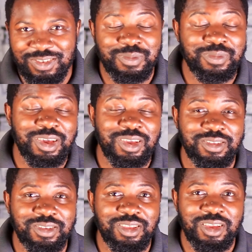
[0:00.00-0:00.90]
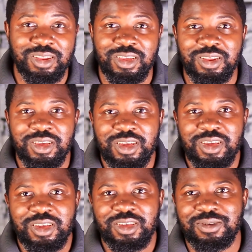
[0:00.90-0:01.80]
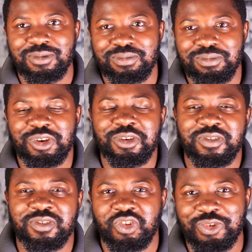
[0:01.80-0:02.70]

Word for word: seem entertaining, you know, just